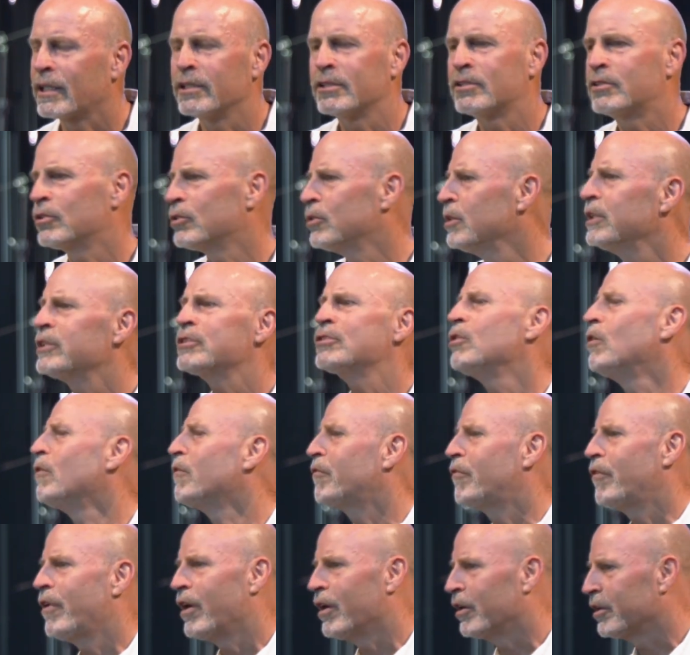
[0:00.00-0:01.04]
Because there is
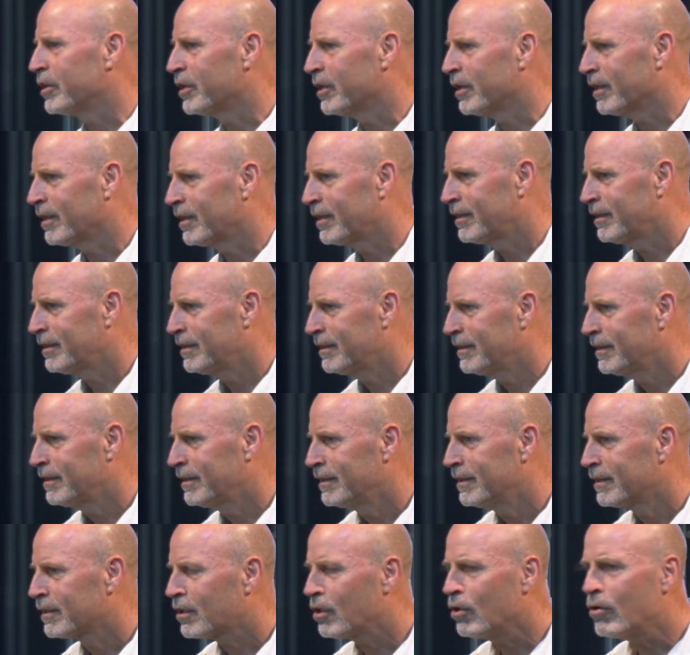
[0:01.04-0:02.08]
no failure.
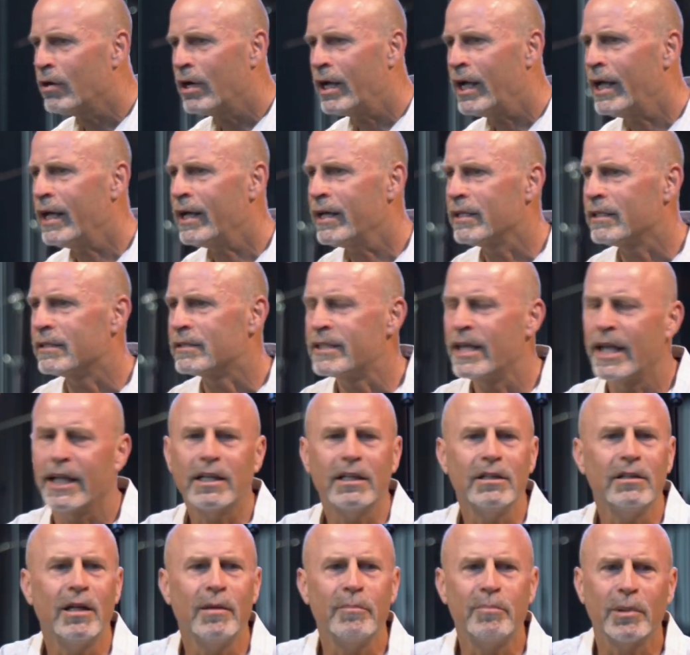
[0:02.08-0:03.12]
Go ahead,
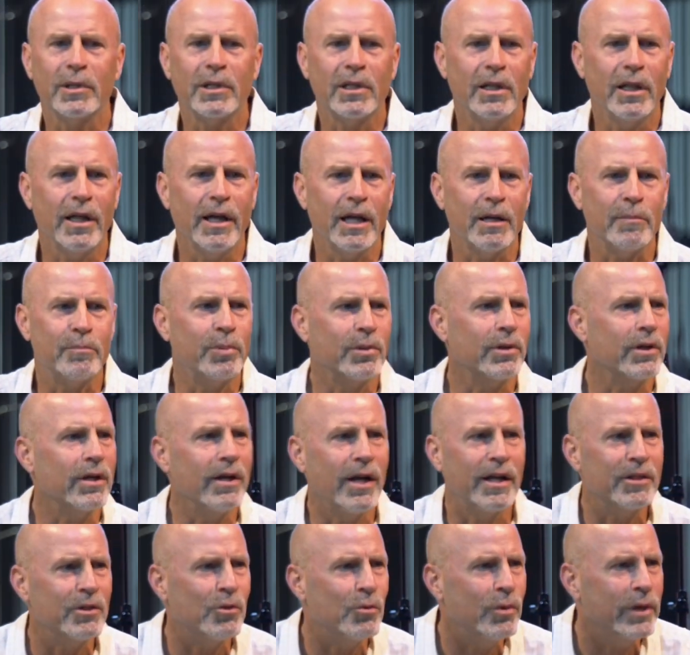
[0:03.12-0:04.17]
take a lump of clay, put
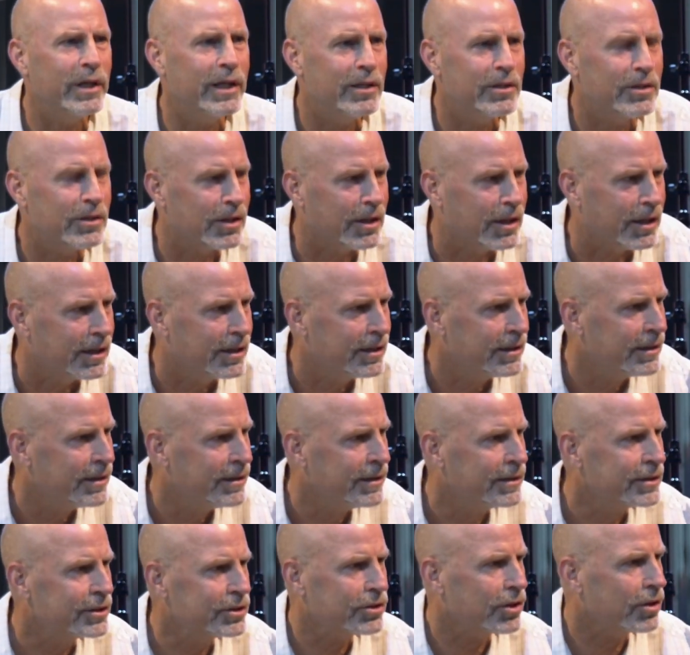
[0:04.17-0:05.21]
it on the wheel,
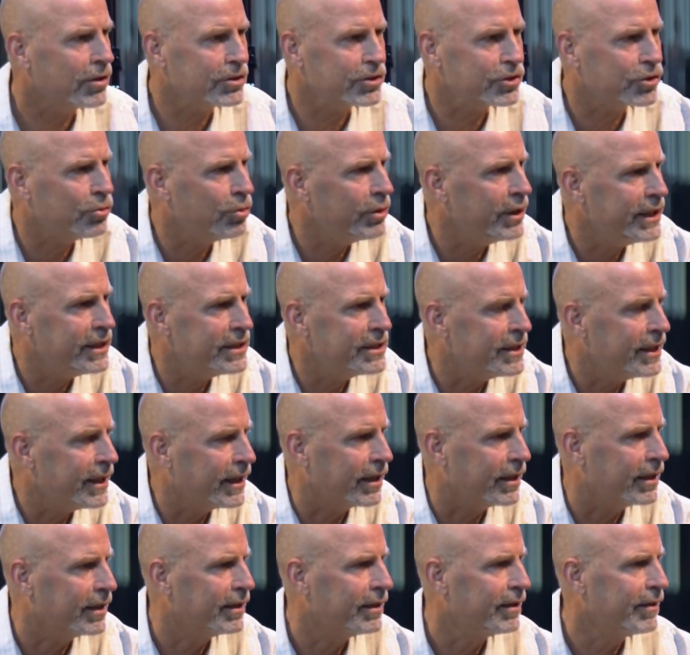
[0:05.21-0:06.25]
start
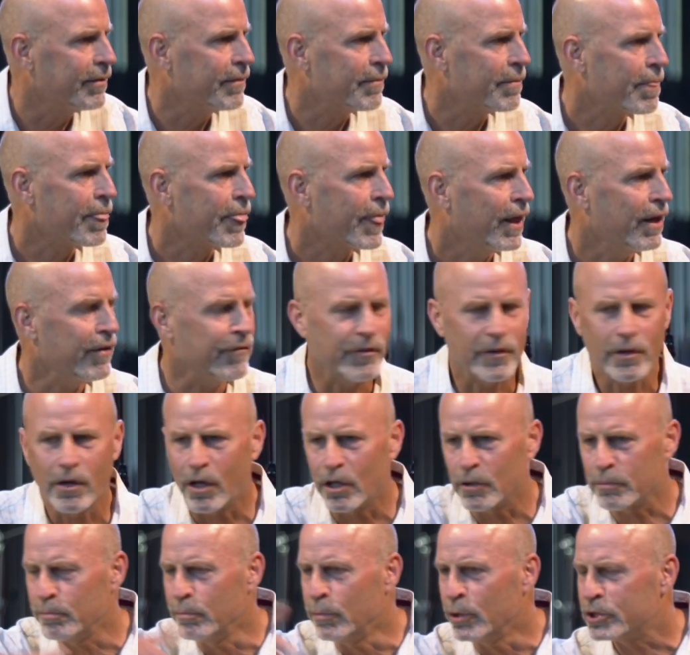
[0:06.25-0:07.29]
squeezing. If it
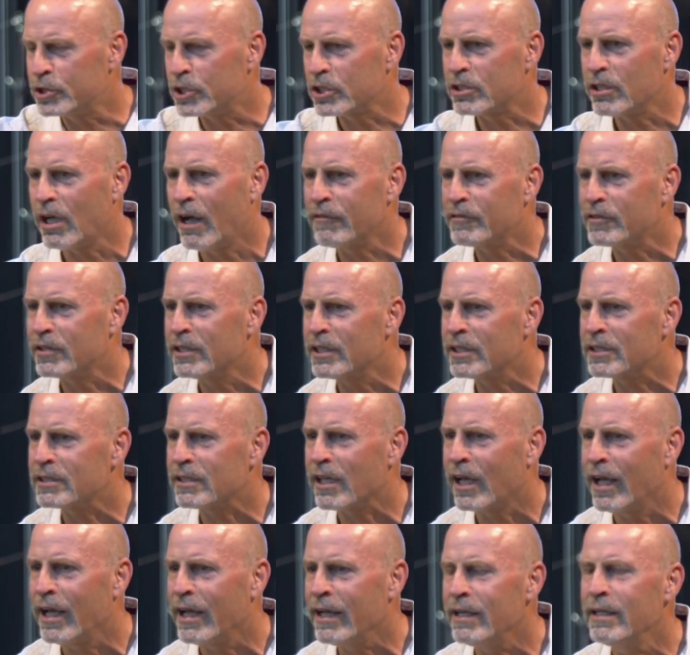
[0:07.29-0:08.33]
all mushes off to the
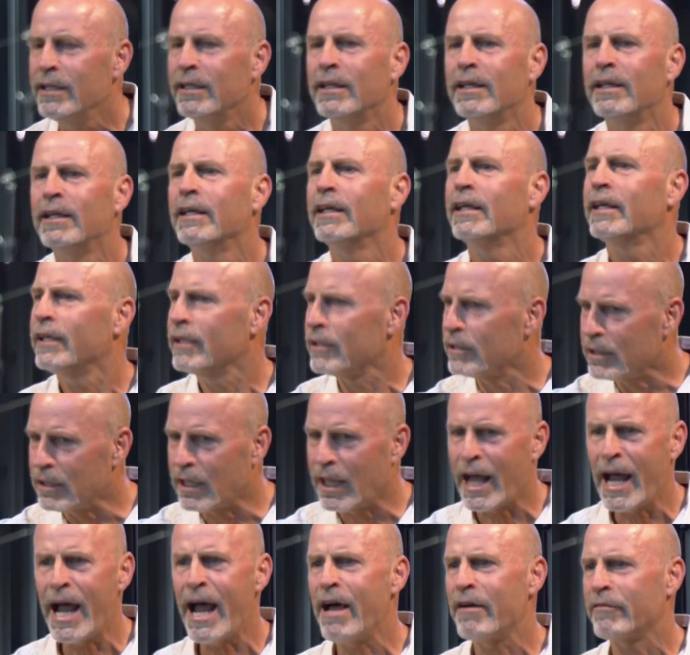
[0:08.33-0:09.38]
side,
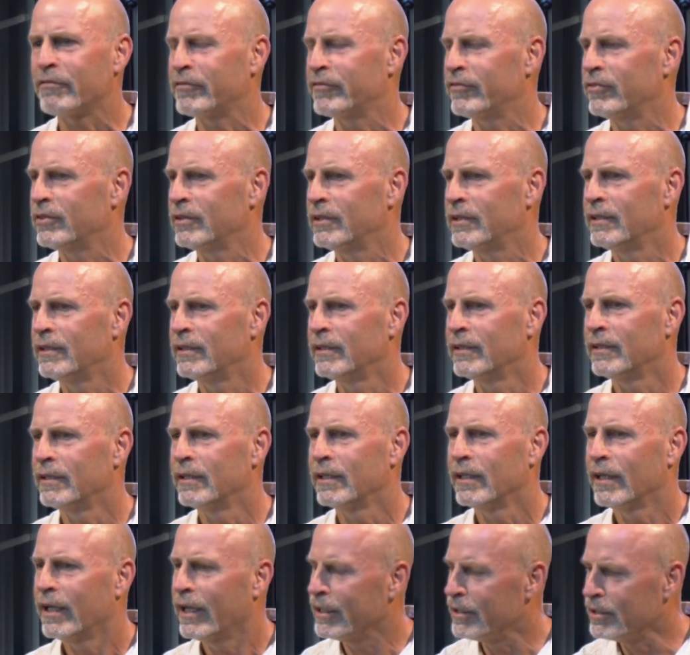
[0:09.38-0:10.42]
he'll laugh.
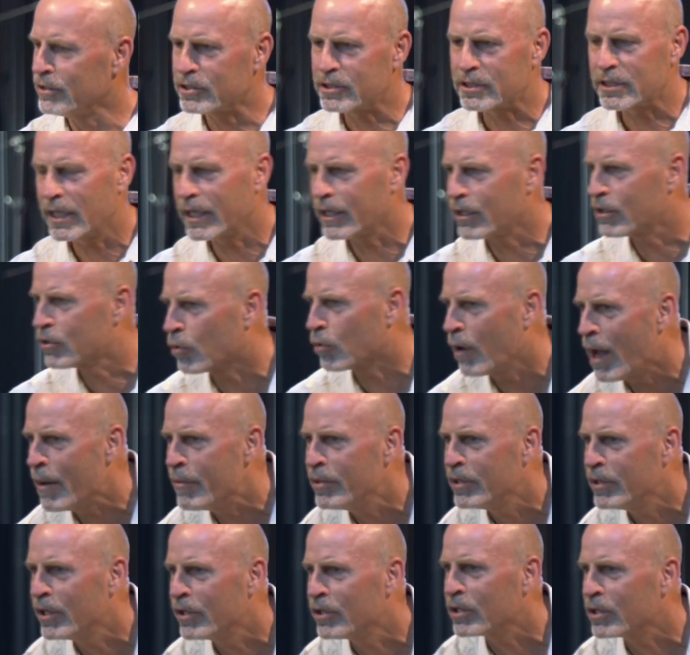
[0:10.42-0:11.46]
And he'll say,
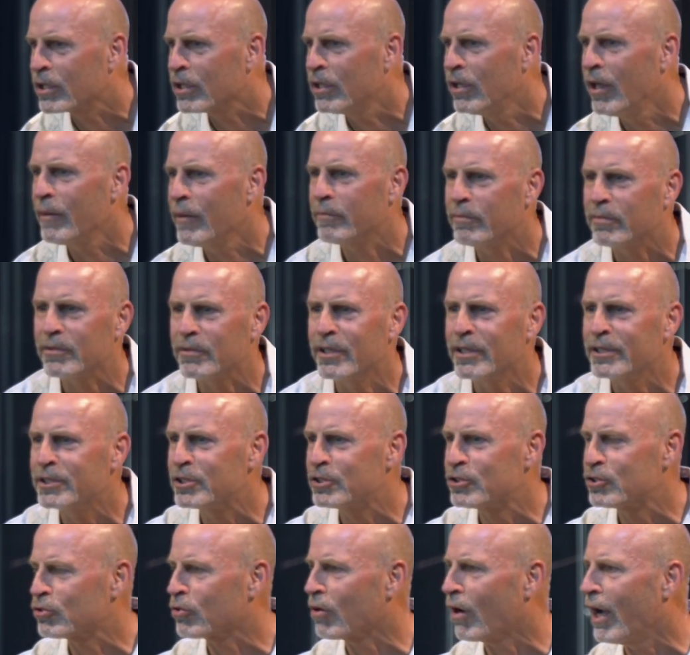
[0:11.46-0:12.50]
grab another clump.
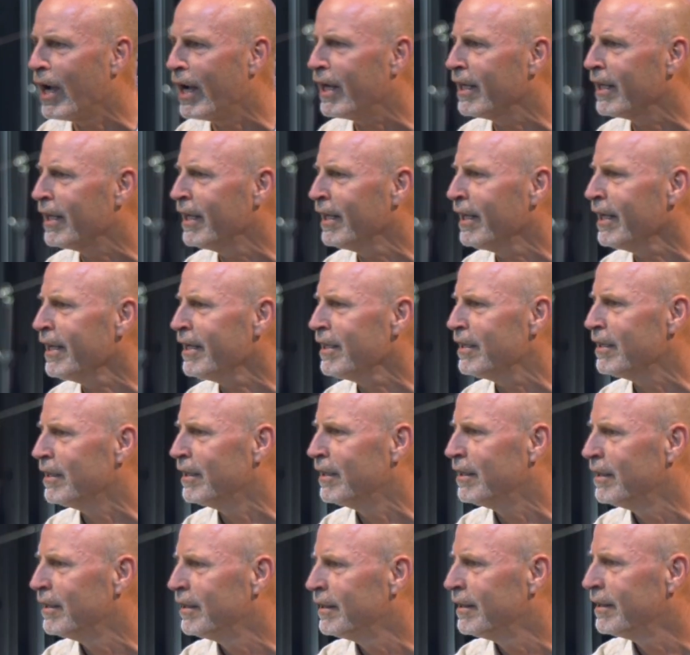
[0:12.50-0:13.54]
Let's try it
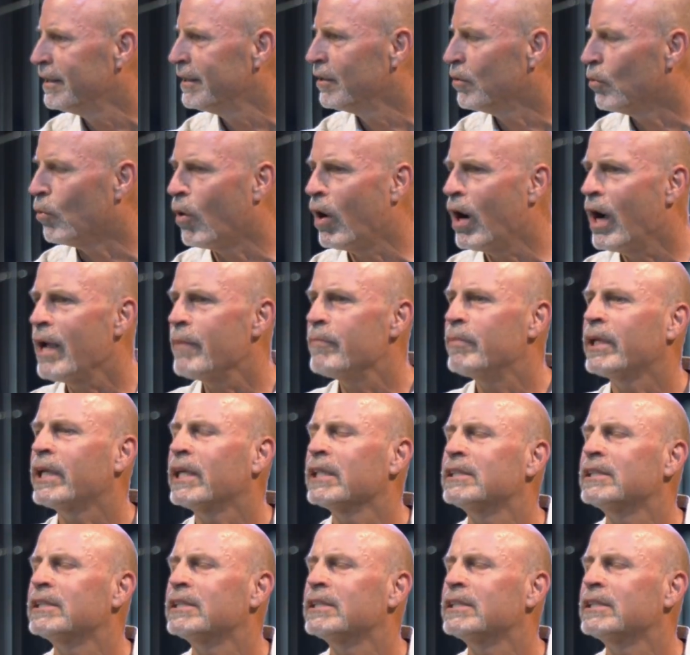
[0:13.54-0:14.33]
again. Why?